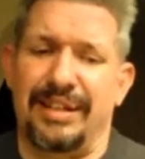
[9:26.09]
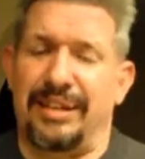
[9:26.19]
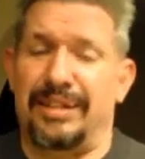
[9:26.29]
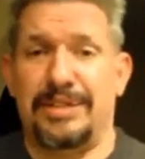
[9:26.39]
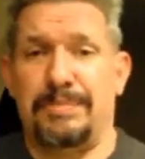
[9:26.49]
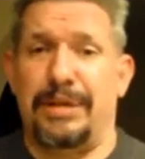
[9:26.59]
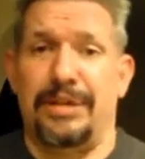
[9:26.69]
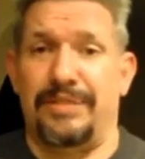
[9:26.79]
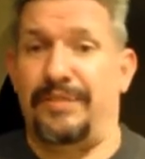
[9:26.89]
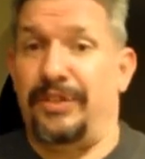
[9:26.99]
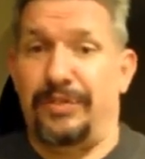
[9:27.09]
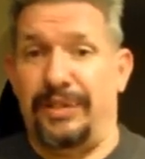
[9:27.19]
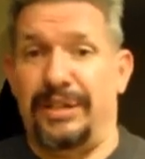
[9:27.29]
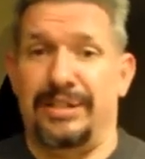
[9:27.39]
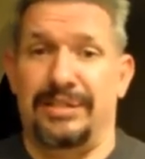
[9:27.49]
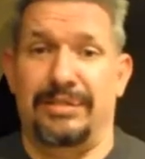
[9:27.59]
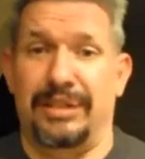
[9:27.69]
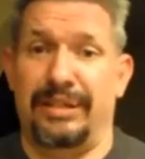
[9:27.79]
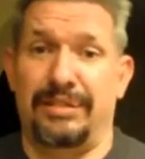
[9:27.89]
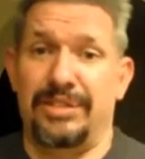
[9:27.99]
like this part, feel free
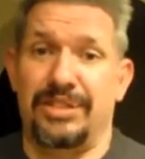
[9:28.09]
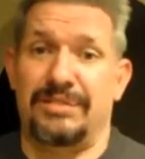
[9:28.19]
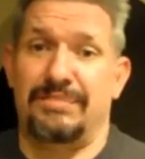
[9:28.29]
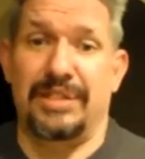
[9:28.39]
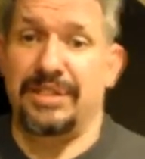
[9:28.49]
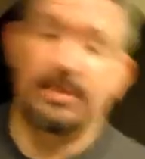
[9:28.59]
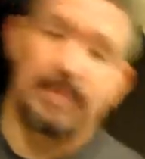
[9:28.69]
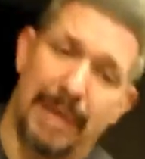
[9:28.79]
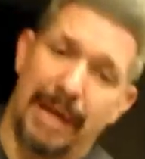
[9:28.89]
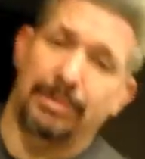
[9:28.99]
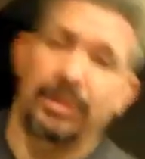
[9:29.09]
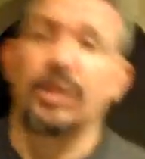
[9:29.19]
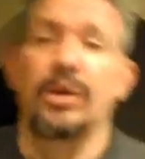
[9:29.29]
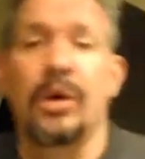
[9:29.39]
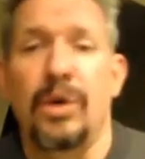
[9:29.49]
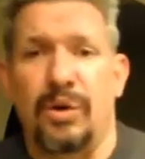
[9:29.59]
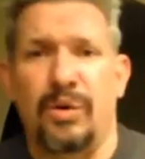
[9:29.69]
to like just listen to me babble,